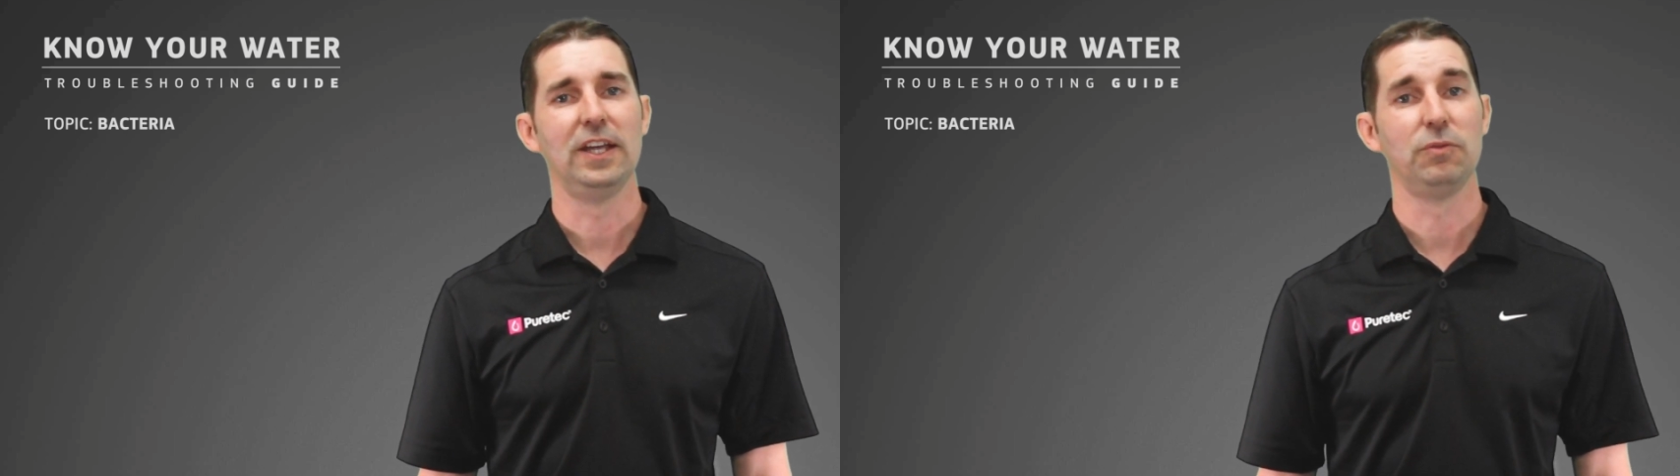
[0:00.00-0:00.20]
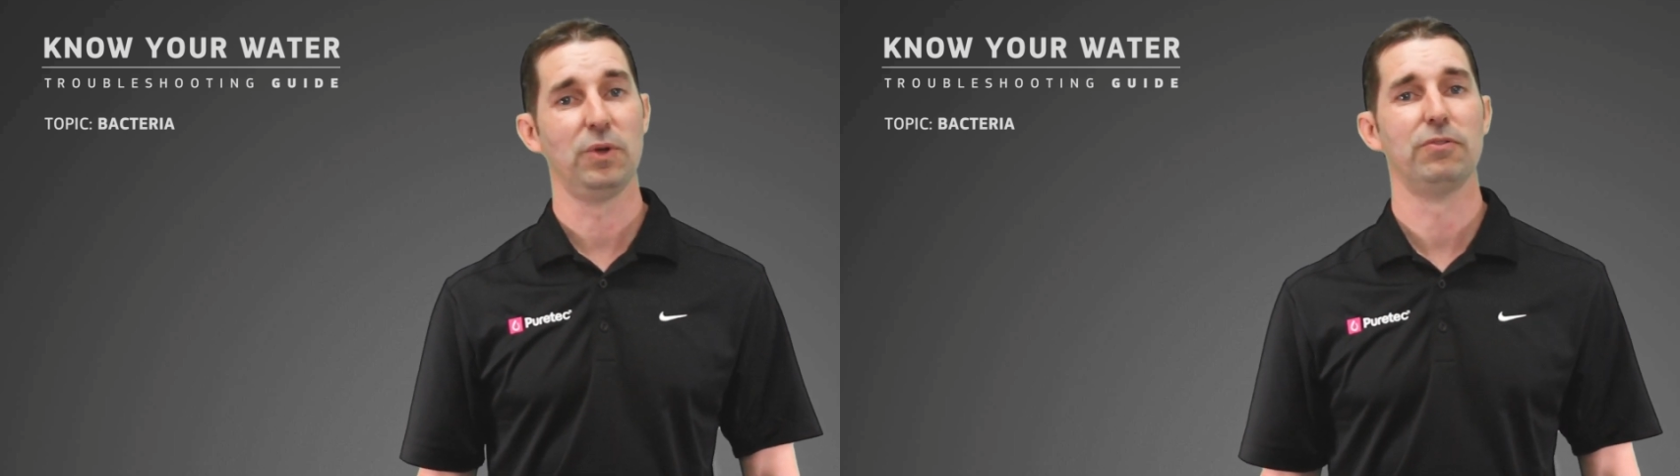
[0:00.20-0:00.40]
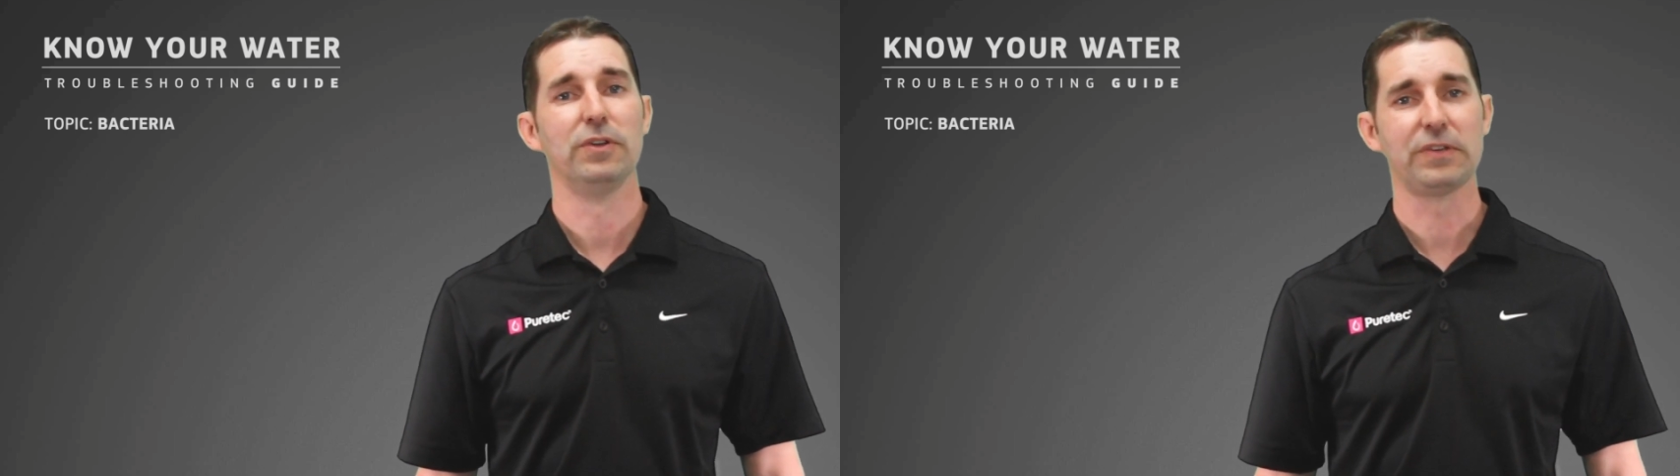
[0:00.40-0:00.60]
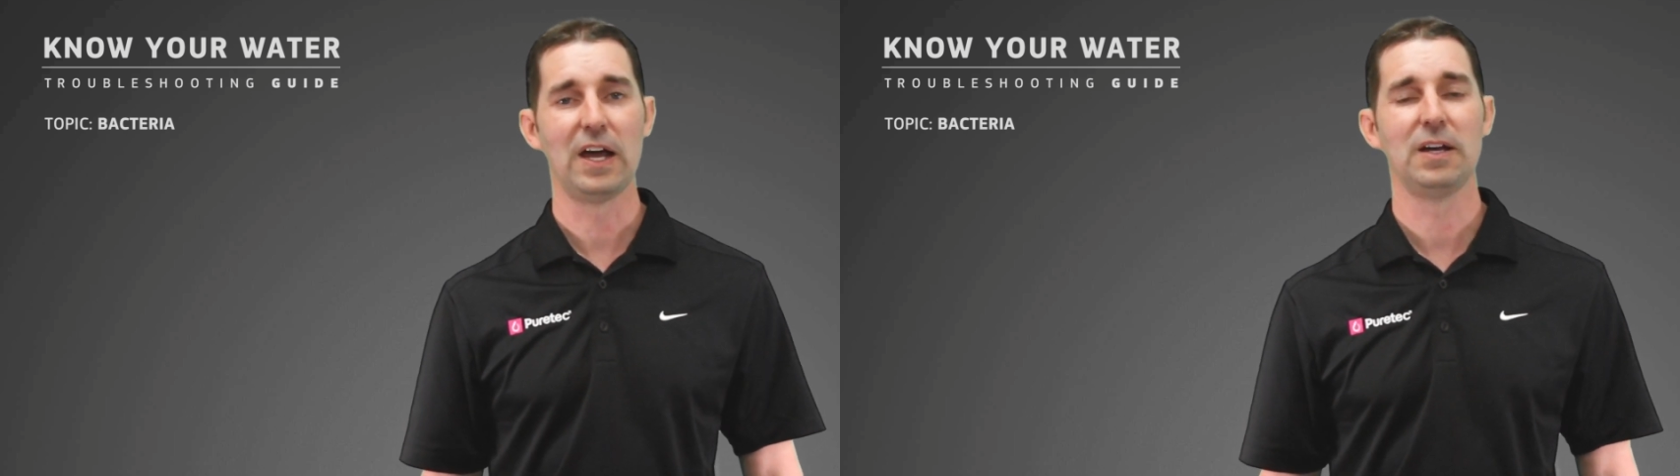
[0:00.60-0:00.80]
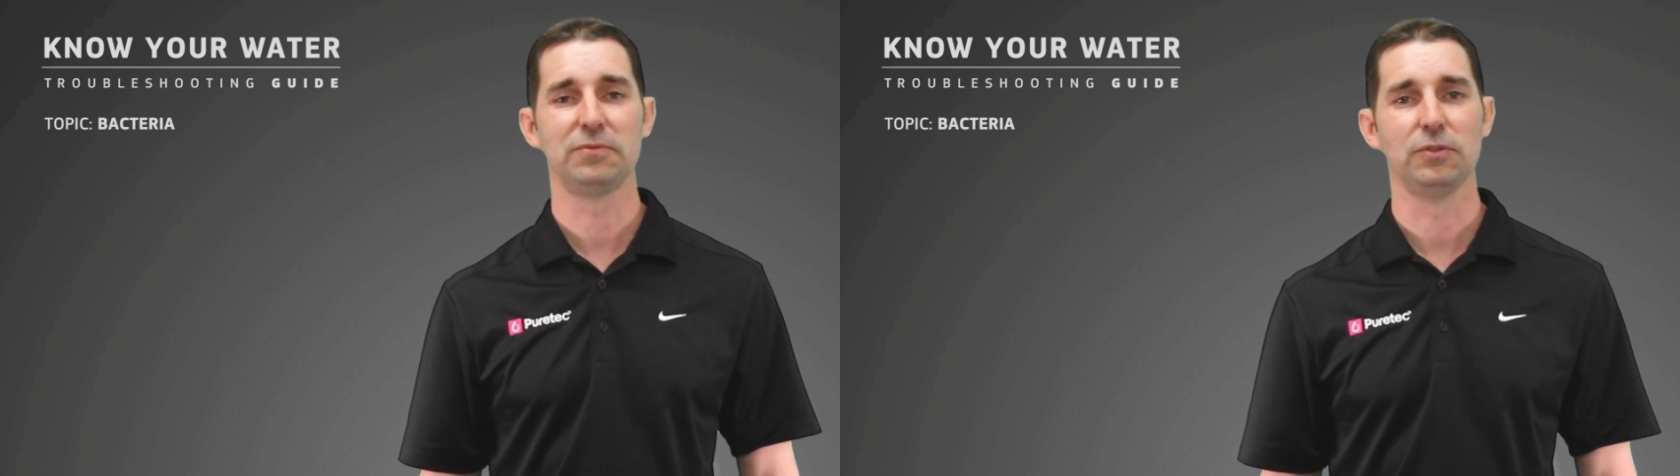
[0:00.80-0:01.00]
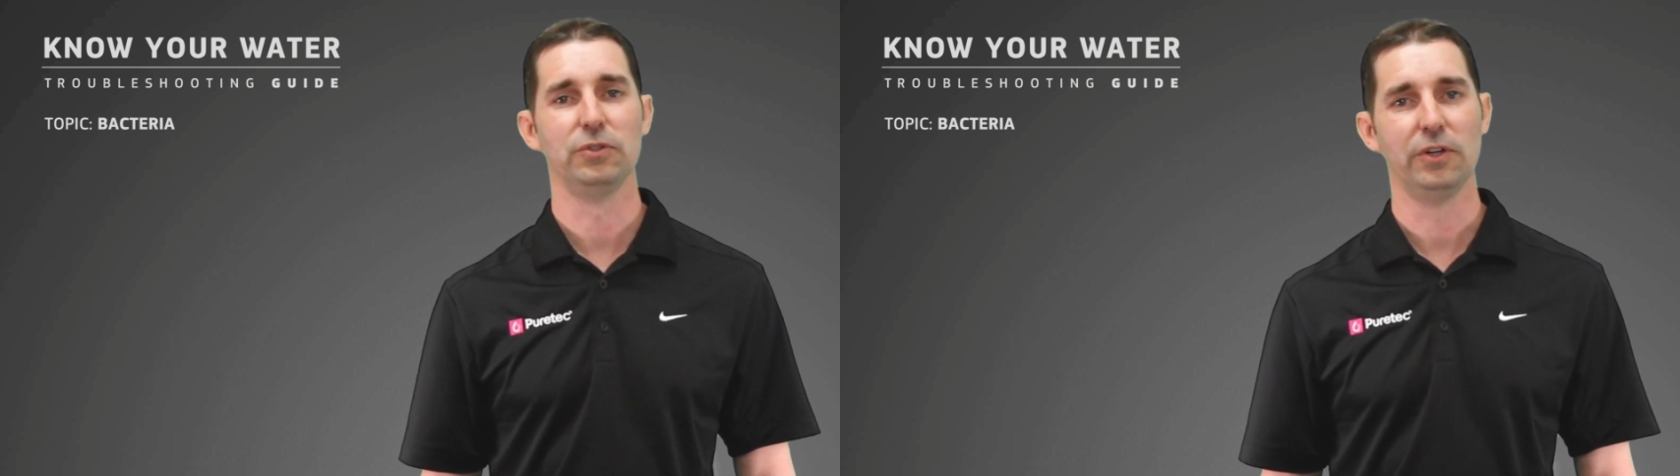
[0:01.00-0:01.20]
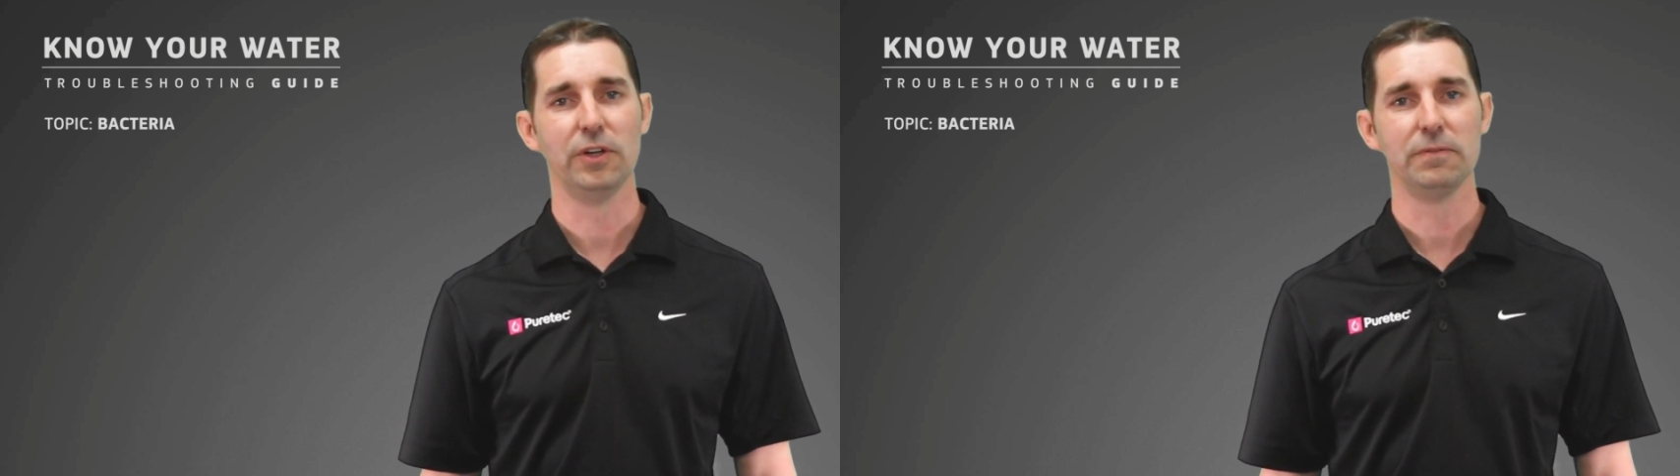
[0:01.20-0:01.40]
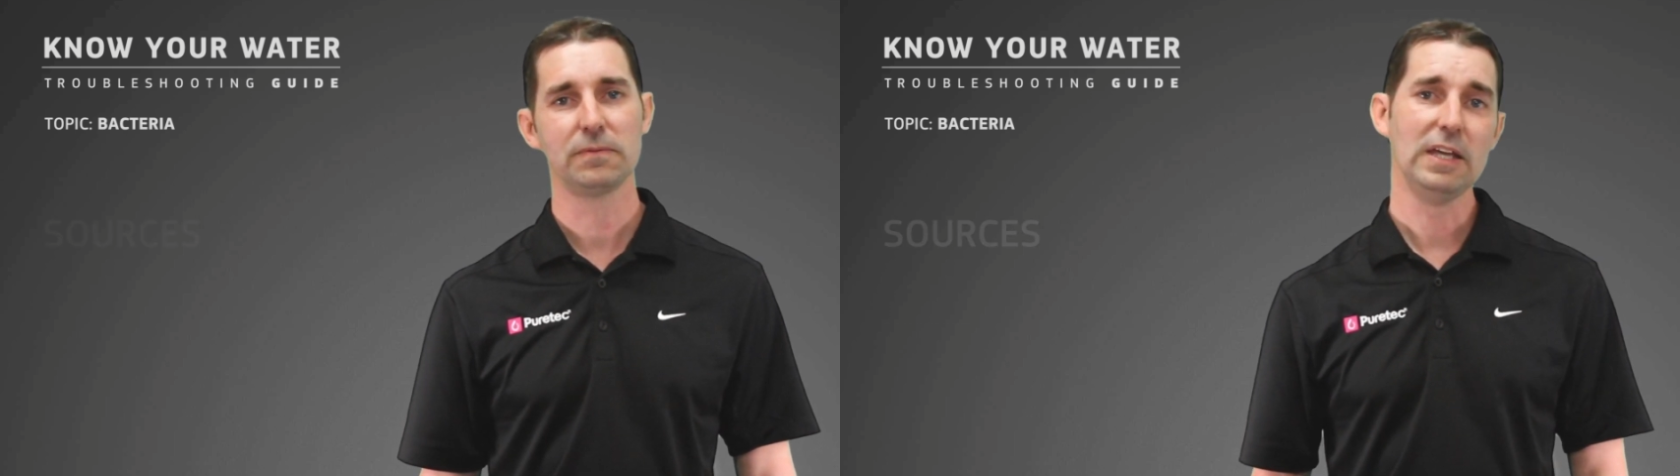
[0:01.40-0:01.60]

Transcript: and whether it's harmful or not.